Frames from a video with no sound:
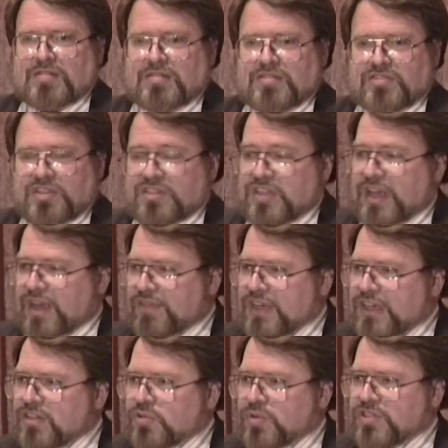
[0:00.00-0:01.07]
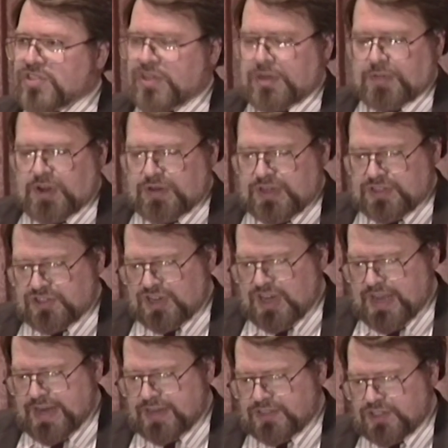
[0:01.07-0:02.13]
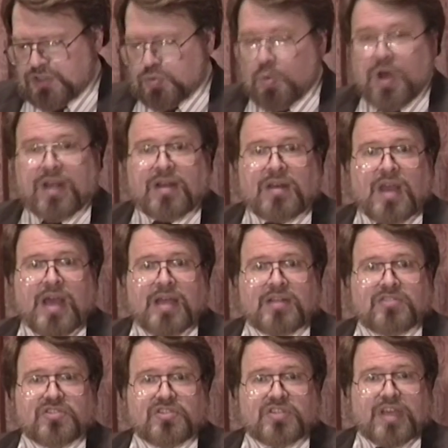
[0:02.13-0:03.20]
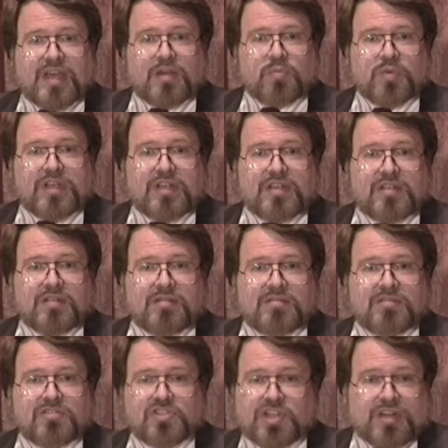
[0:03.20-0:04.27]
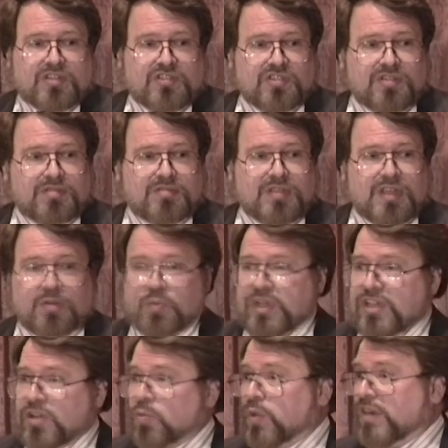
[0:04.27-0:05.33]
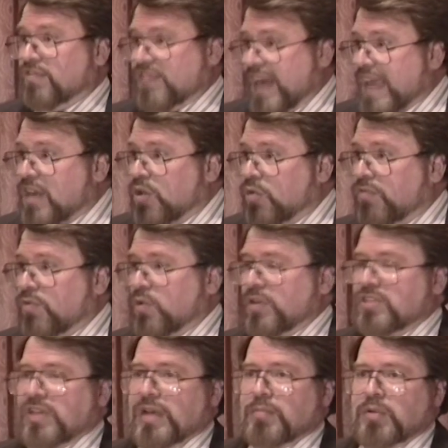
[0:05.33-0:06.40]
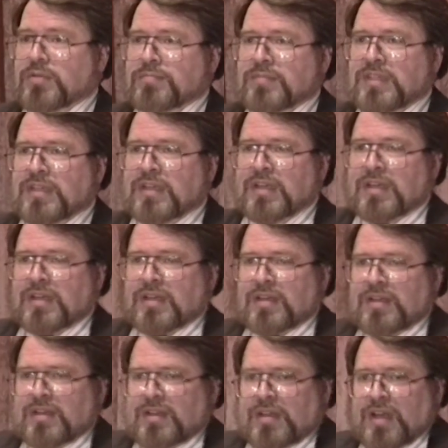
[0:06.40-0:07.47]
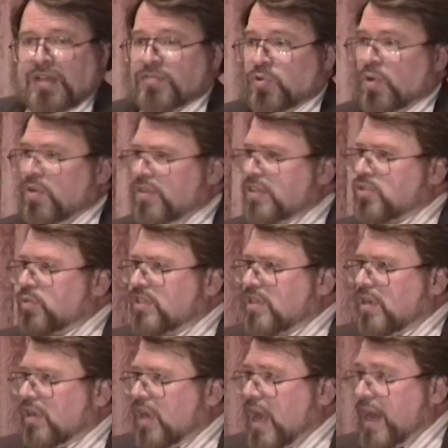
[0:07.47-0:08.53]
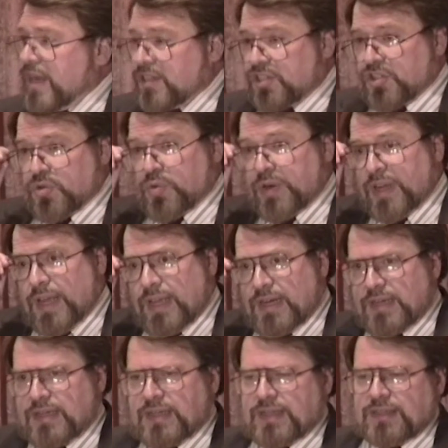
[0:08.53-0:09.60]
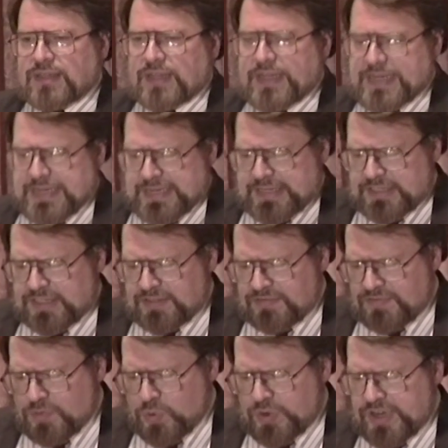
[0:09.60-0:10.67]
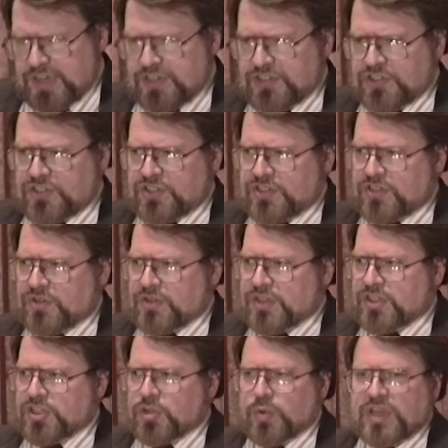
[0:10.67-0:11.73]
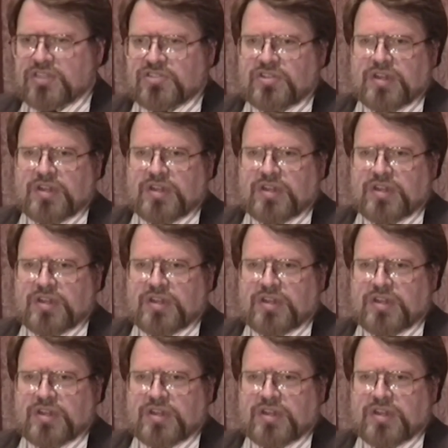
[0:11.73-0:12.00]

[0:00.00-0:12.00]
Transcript: Since I have an interest in America's alliances, what alliances can we jettison? Can we get rid of NATO, for example? After all, this was an alliance created in the late 1940s so that the U.S.